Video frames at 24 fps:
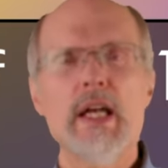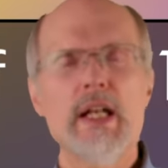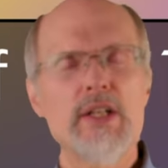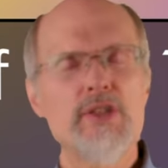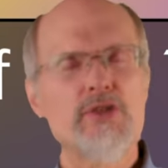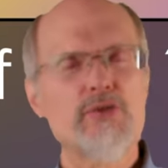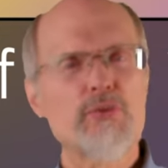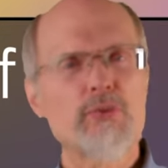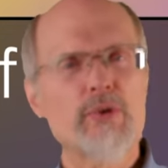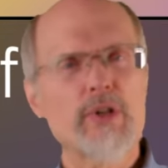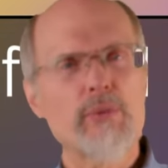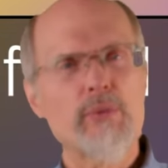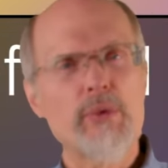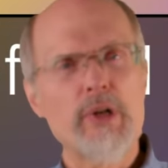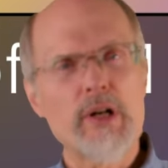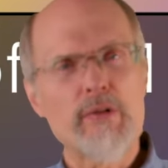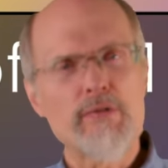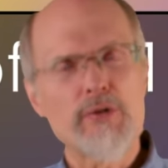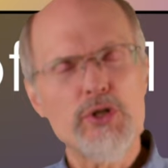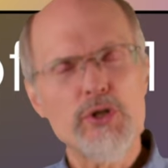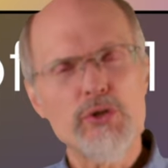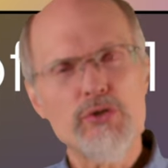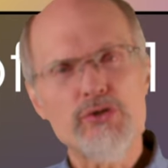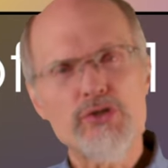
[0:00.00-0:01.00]
And is
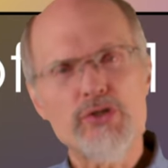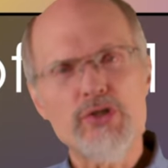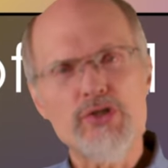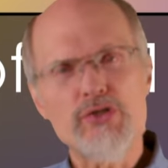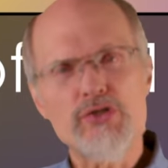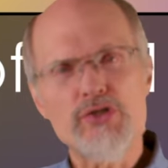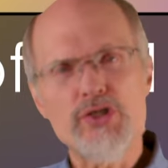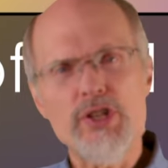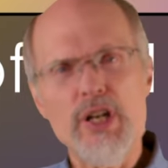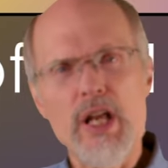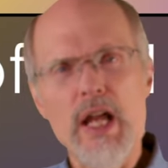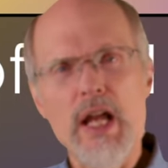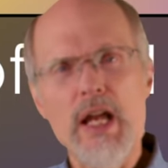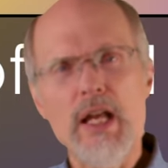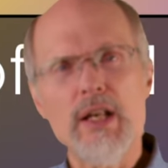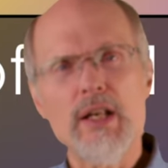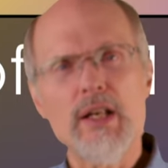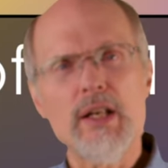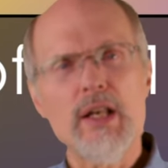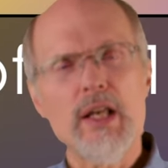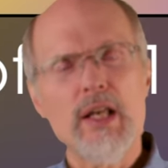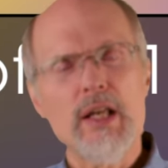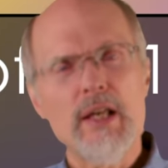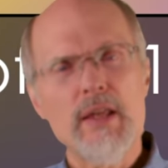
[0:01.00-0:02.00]
whenever you
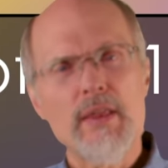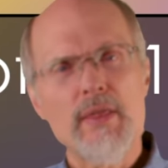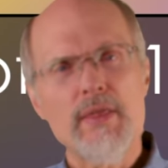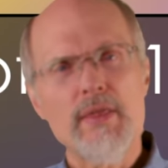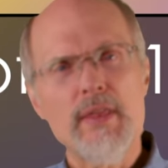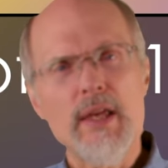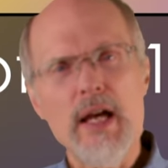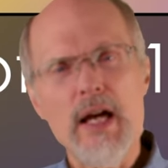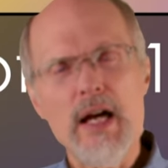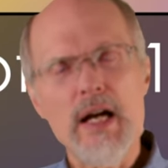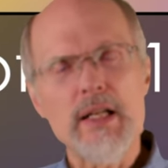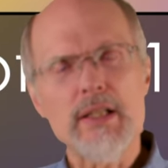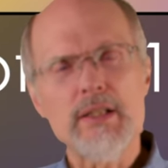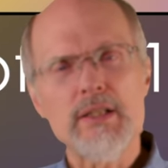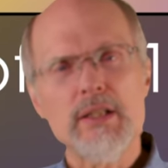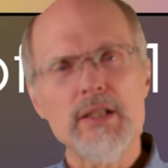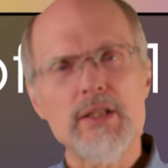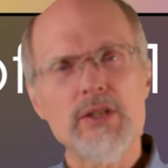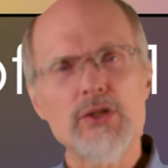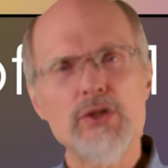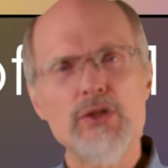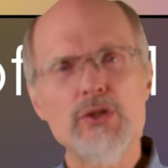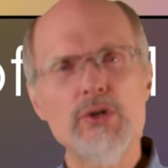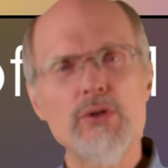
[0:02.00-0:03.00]
sustain that,
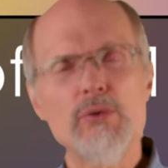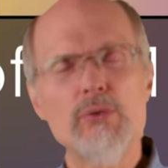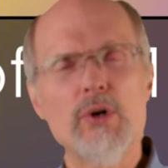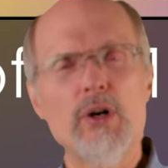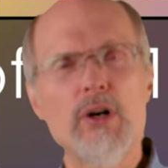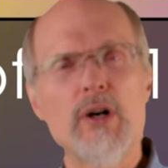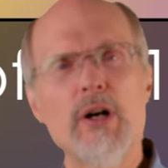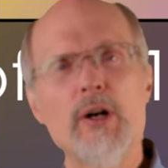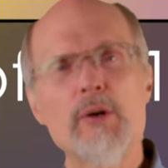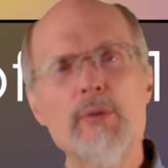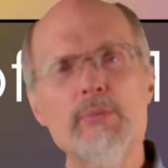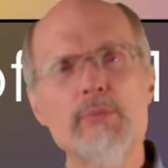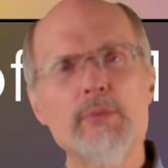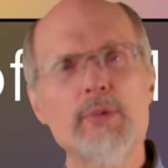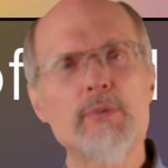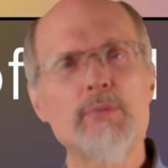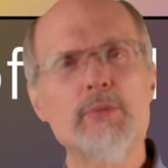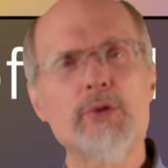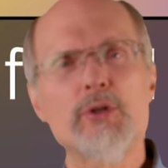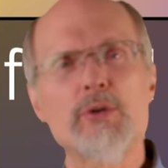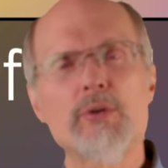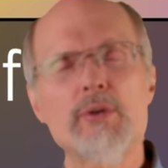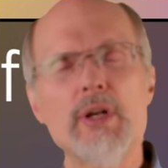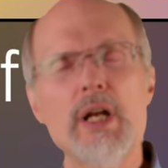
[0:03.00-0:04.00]
you are
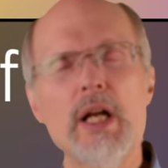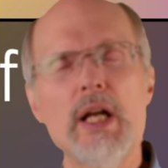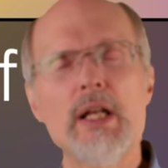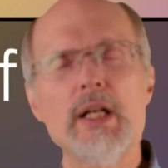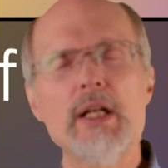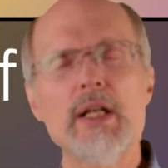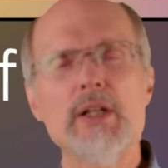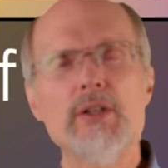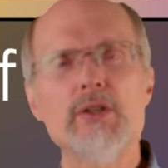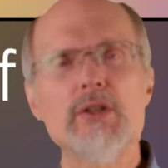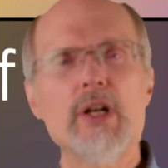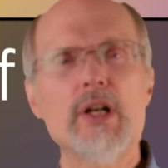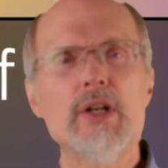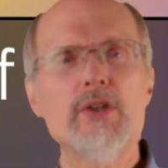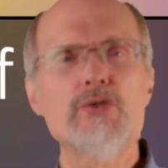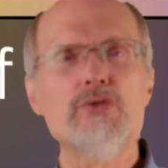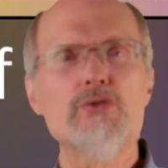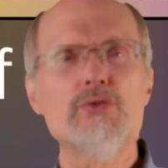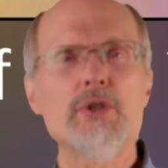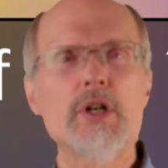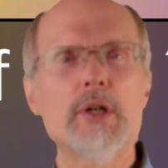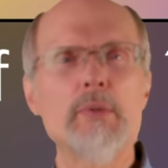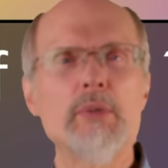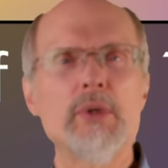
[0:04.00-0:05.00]
creating
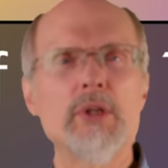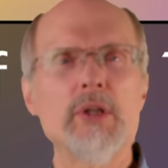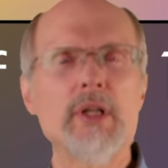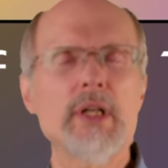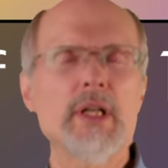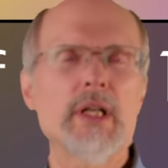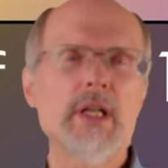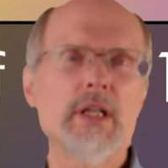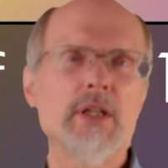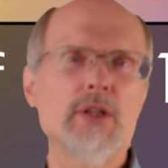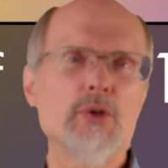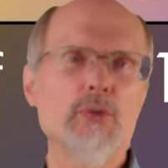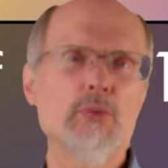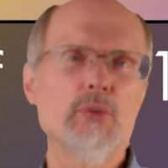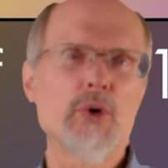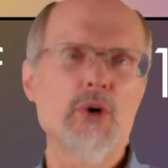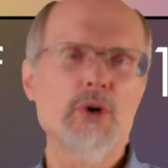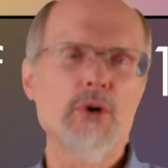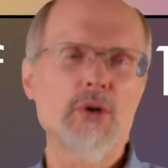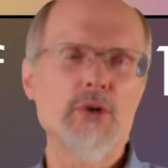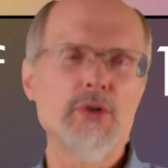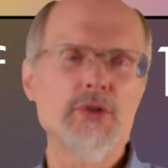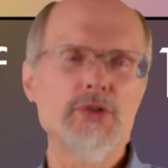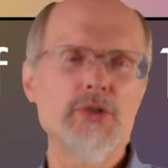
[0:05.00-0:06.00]
trouble in the
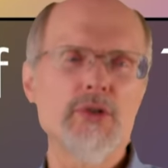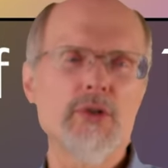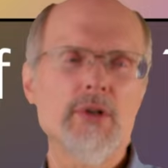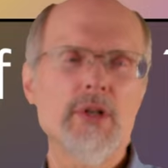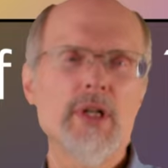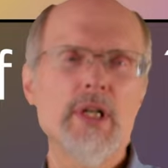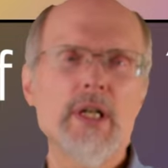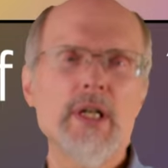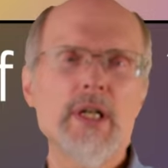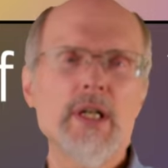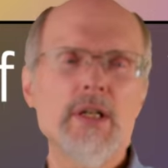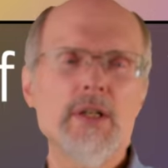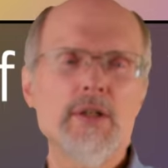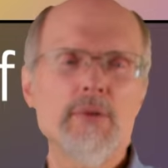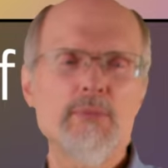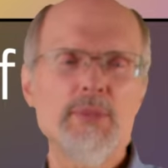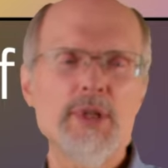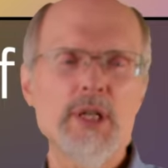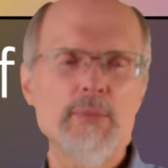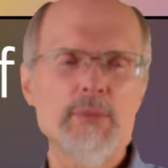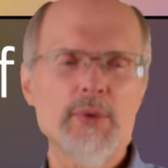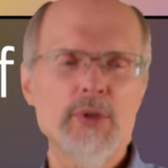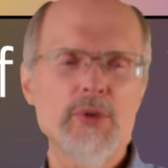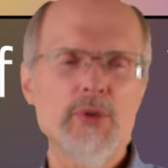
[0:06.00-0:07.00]
world. You're
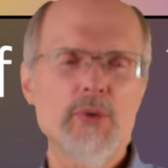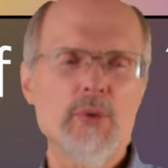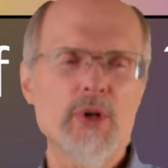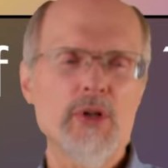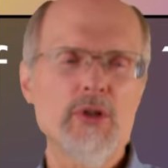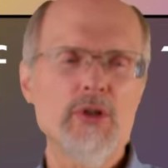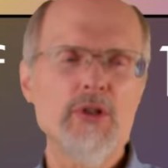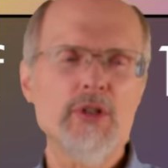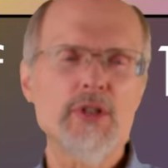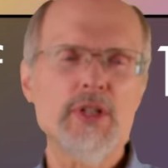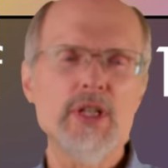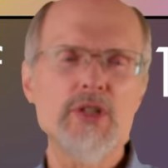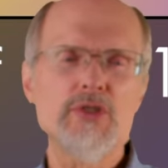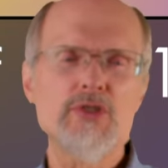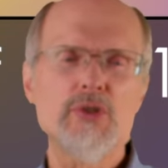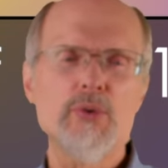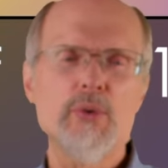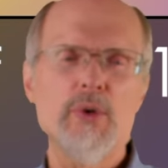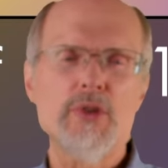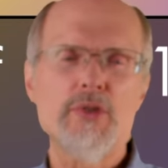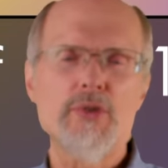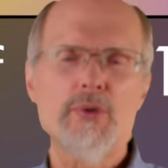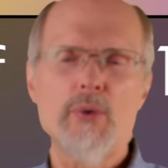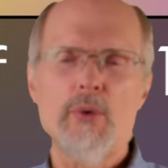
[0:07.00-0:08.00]
people who are looking
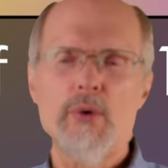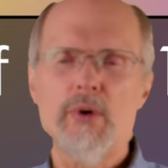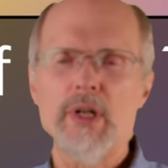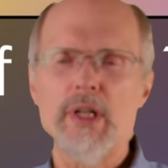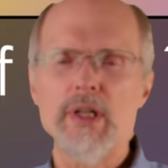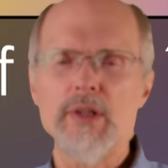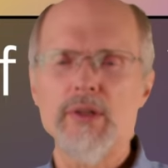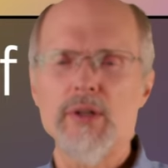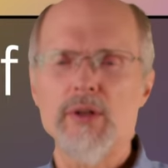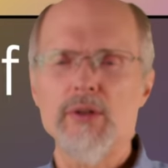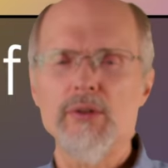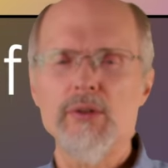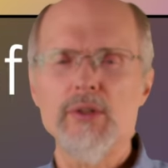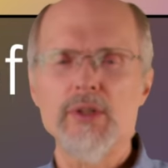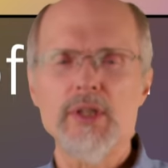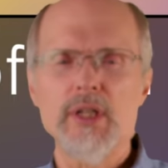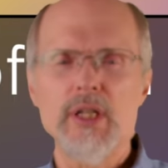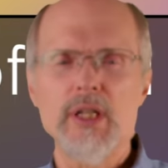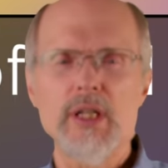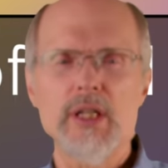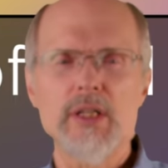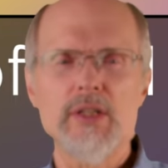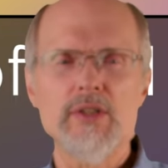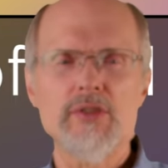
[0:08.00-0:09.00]
to authority, they're
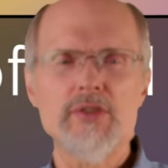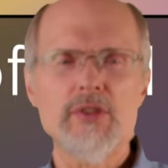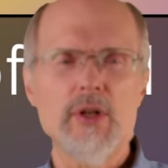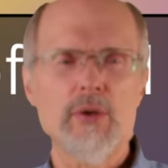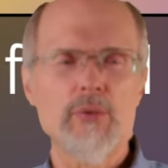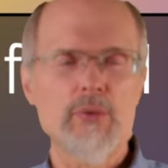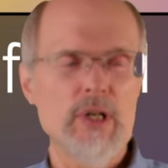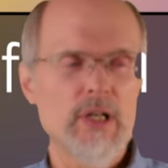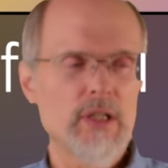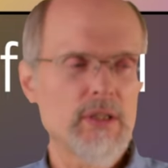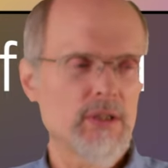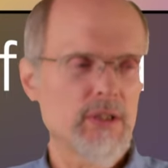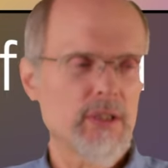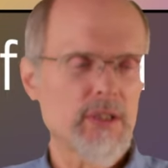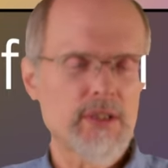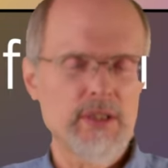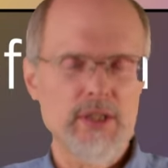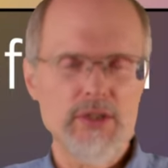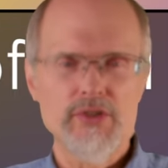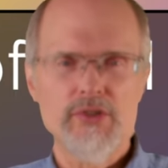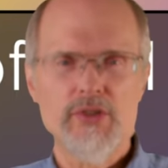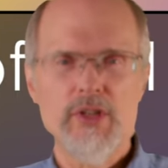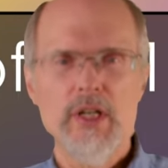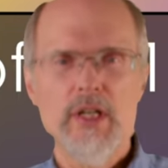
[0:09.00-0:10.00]
looking and they're saying, well, look,
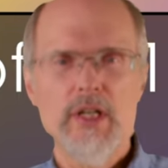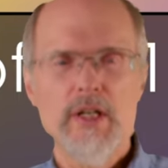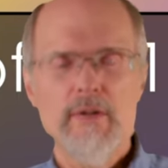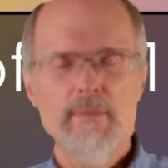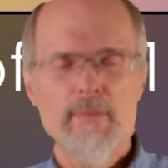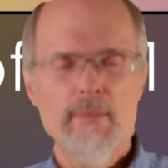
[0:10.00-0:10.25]
this